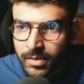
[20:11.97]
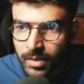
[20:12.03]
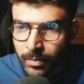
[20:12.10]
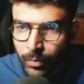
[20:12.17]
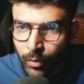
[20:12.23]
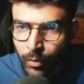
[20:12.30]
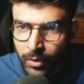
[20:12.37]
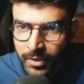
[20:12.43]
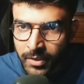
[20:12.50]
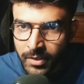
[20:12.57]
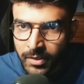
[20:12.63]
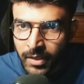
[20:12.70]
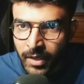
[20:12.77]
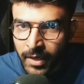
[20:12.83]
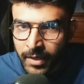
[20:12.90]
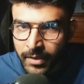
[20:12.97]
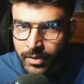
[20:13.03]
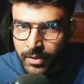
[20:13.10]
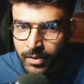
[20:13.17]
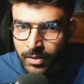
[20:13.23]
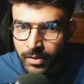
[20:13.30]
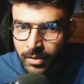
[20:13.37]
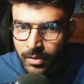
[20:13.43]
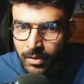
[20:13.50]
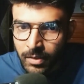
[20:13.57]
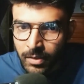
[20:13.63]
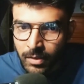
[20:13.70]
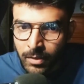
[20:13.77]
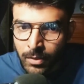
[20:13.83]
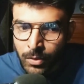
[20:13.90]
important that
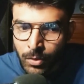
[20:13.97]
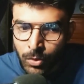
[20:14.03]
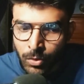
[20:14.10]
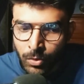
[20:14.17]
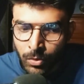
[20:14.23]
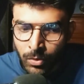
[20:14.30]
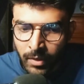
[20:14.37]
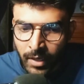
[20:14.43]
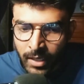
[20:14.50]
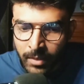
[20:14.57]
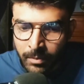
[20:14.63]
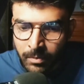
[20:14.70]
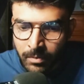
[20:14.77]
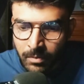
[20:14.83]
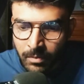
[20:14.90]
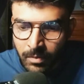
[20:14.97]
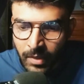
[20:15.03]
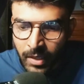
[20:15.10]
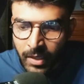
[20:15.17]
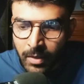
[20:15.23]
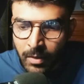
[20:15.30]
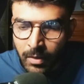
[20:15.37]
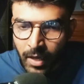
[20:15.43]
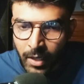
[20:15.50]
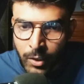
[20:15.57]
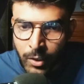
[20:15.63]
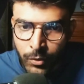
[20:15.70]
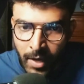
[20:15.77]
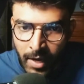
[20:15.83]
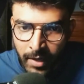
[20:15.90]
you can like
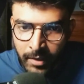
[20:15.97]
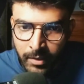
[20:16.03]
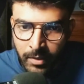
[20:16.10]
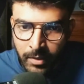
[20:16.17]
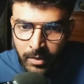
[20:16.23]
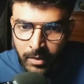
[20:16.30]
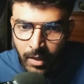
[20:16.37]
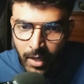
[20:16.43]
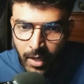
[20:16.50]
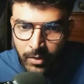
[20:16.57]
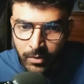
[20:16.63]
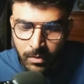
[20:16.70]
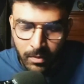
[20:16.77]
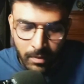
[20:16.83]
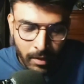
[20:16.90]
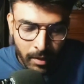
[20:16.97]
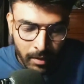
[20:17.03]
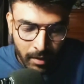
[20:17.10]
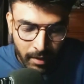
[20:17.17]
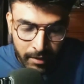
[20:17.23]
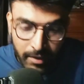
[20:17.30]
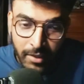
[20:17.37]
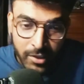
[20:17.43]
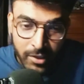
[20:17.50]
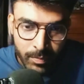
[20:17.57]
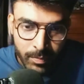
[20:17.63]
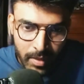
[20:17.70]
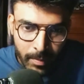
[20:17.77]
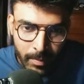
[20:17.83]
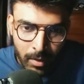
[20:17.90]
attract like
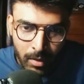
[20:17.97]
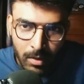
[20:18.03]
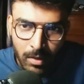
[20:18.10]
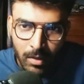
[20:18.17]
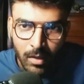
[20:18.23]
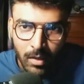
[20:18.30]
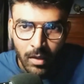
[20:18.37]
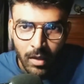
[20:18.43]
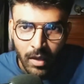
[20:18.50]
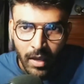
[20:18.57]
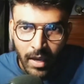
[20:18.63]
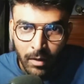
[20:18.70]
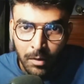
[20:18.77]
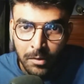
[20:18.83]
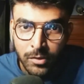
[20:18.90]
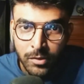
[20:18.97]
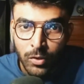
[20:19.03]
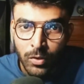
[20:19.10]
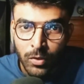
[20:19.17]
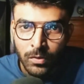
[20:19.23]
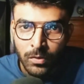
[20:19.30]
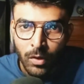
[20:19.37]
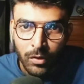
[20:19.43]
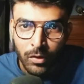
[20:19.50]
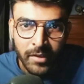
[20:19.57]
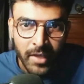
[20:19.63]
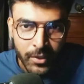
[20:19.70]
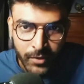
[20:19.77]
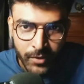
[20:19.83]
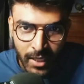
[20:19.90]
intelligent people and also not
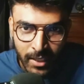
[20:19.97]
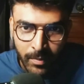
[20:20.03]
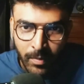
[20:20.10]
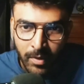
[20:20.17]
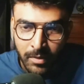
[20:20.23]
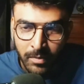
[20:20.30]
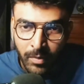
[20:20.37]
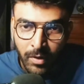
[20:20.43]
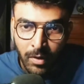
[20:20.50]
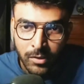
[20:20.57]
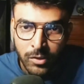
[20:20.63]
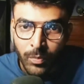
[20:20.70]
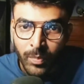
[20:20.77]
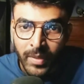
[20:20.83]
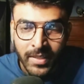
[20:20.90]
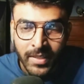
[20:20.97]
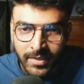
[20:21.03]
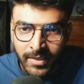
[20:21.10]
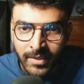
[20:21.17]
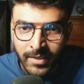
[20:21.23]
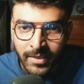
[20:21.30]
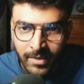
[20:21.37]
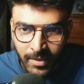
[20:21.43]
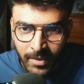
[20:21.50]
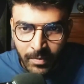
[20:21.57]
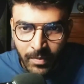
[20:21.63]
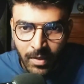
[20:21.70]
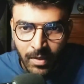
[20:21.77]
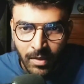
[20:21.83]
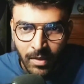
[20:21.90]
only attract but but also maintain them
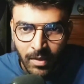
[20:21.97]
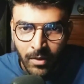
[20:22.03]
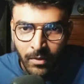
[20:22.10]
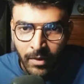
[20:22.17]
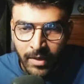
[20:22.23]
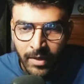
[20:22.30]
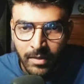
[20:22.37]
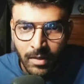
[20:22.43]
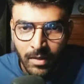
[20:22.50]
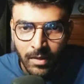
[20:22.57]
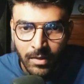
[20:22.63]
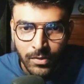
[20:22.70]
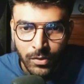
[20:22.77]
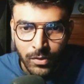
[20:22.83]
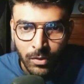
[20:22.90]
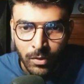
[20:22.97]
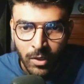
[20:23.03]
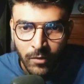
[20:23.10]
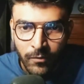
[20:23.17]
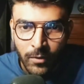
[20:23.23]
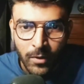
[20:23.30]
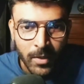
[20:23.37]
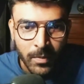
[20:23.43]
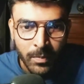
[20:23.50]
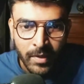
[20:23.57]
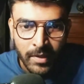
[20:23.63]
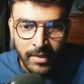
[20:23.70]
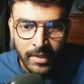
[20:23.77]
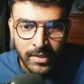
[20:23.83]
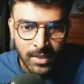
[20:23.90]
right so if you are
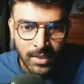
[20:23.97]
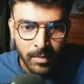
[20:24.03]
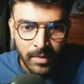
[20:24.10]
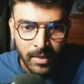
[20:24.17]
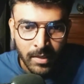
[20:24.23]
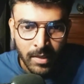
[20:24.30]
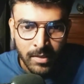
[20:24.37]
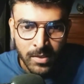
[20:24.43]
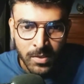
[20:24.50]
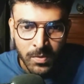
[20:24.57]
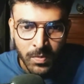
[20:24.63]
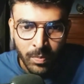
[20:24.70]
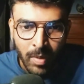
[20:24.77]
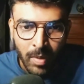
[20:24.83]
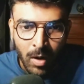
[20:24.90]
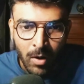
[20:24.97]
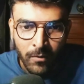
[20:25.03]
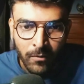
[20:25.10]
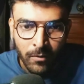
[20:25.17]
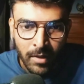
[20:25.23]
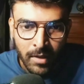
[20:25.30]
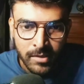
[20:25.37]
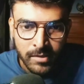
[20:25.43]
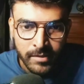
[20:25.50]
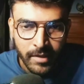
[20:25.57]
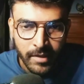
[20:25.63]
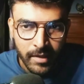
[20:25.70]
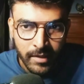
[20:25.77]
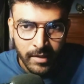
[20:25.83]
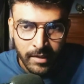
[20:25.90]
building something as powerful as
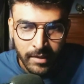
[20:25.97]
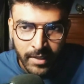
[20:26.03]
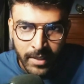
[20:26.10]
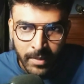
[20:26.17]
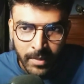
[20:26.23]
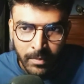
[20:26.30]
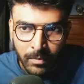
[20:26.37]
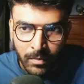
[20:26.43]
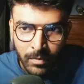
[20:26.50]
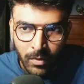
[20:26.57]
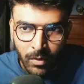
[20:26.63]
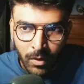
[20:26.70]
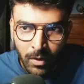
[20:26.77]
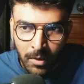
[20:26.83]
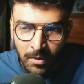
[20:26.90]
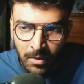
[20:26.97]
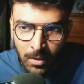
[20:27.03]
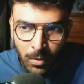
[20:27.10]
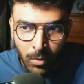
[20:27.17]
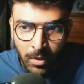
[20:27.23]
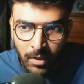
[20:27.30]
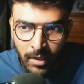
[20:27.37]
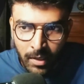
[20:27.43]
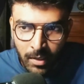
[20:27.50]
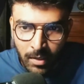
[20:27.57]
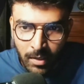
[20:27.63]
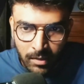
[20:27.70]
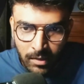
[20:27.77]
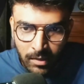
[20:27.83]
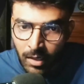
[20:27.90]
an llm or you are like
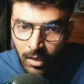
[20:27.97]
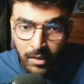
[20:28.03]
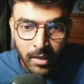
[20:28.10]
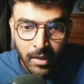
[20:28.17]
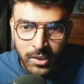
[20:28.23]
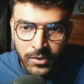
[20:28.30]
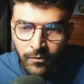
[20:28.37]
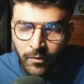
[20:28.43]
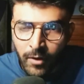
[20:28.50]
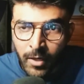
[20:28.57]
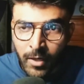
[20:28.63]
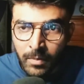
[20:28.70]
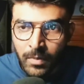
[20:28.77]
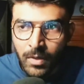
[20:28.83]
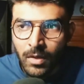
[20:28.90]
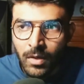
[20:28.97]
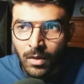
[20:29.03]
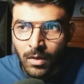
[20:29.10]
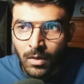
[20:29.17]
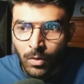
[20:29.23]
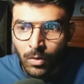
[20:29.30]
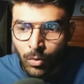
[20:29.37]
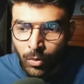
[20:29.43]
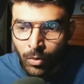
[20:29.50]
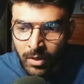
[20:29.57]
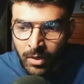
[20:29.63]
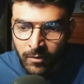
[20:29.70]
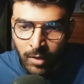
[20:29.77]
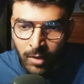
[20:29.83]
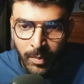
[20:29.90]
cutting edge farm who are
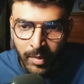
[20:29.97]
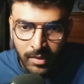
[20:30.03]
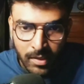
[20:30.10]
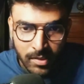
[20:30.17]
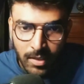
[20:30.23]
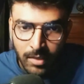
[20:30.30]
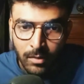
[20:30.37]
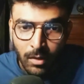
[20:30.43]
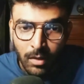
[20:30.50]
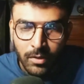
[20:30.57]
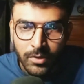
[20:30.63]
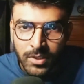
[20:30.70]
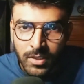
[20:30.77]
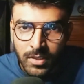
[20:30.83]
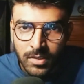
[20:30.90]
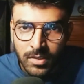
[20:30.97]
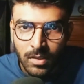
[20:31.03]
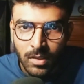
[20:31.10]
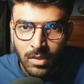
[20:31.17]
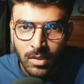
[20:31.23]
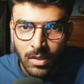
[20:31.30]
developing these technologies